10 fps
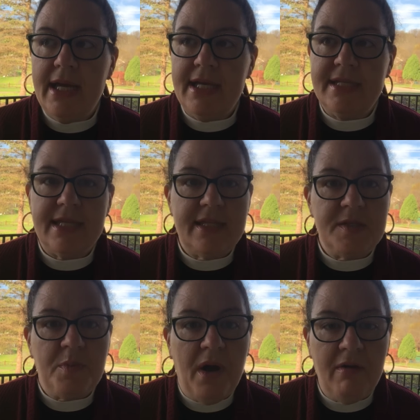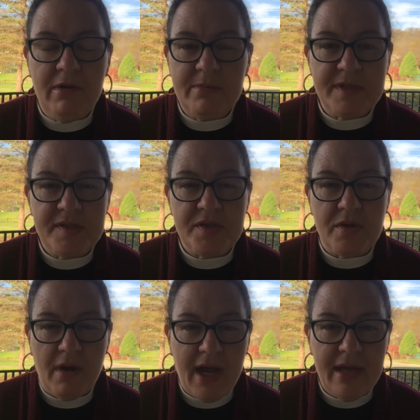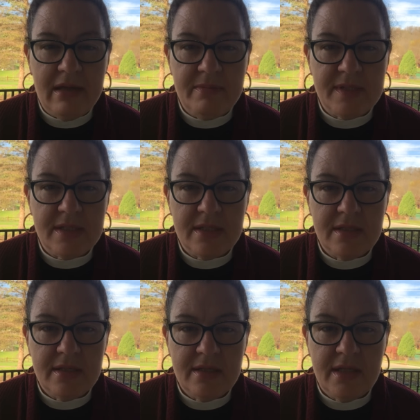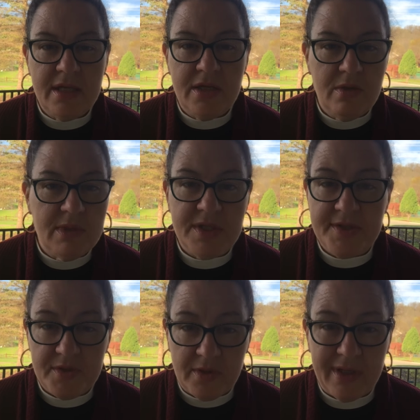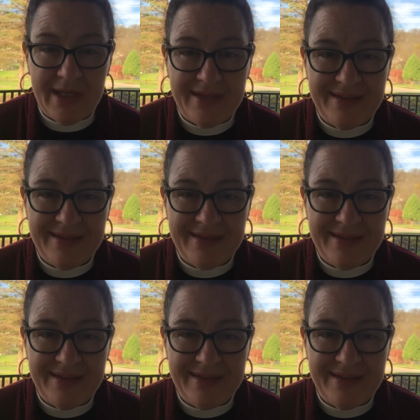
is that this proverb describes the human story.